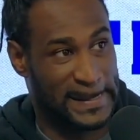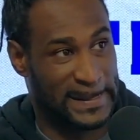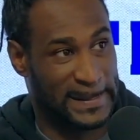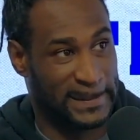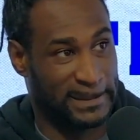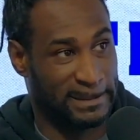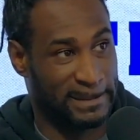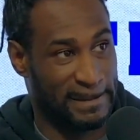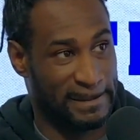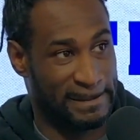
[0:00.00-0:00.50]

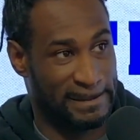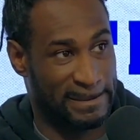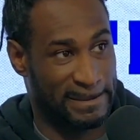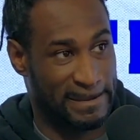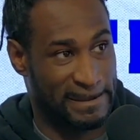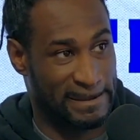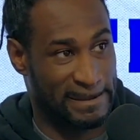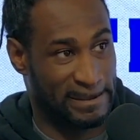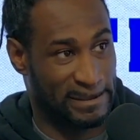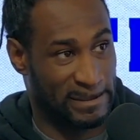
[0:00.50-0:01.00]
I,
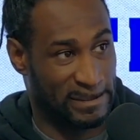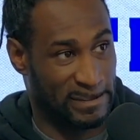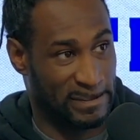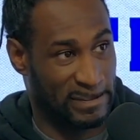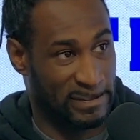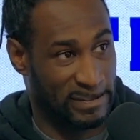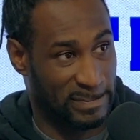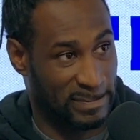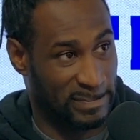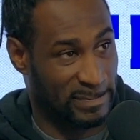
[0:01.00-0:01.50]
I I don't
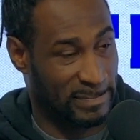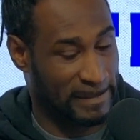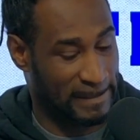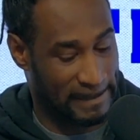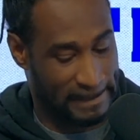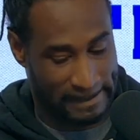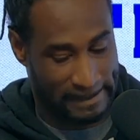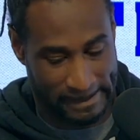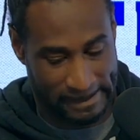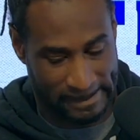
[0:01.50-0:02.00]
know
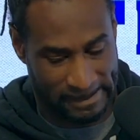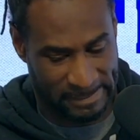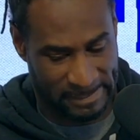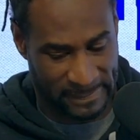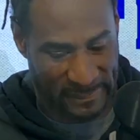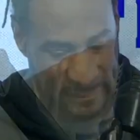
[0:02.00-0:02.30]
because I think